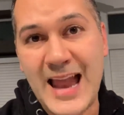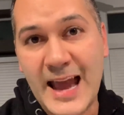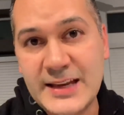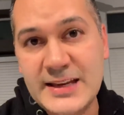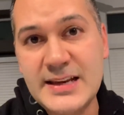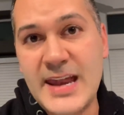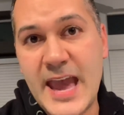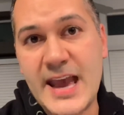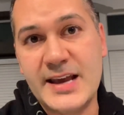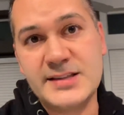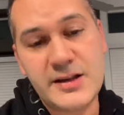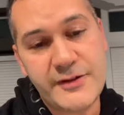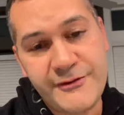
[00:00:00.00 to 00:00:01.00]
90
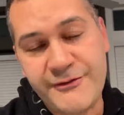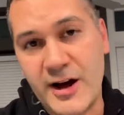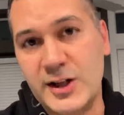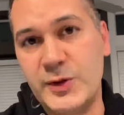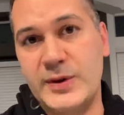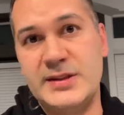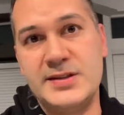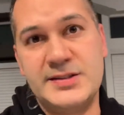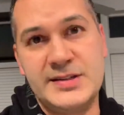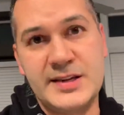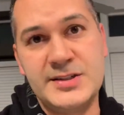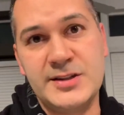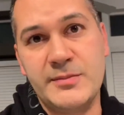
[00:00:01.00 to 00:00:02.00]
days of following this
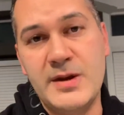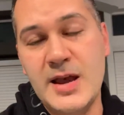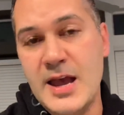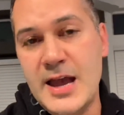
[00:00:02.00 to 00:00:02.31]
system.